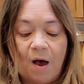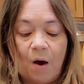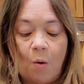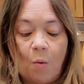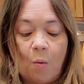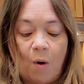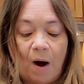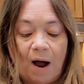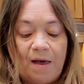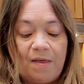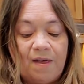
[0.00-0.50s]

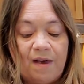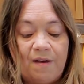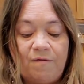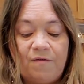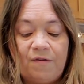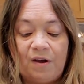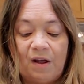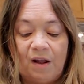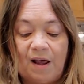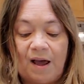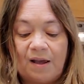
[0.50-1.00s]
why they
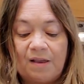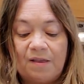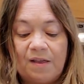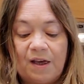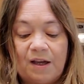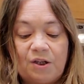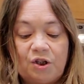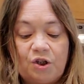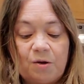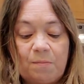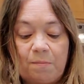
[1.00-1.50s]
feel like they
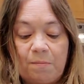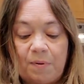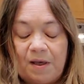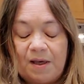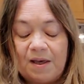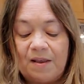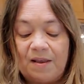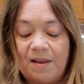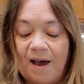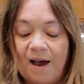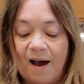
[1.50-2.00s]
should be
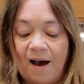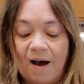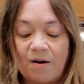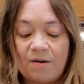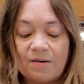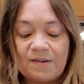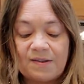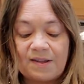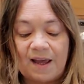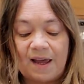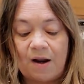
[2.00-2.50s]
in the
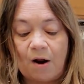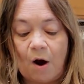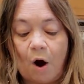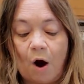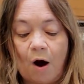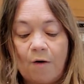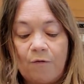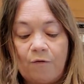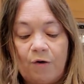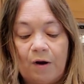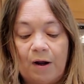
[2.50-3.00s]
house, and
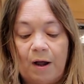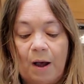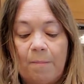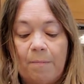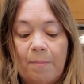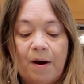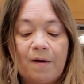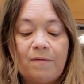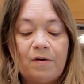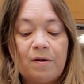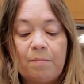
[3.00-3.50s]
offering
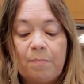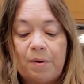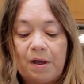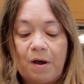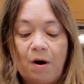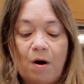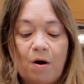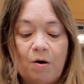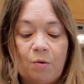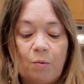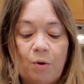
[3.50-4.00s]
above and
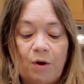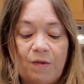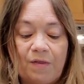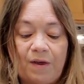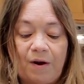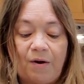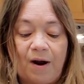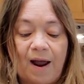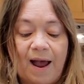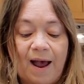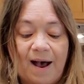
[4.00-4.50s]
beyond what
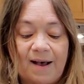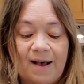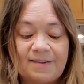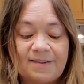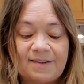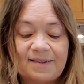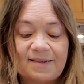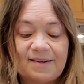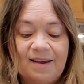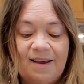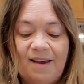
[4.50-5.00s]
they're
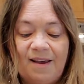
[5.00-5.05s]
asked.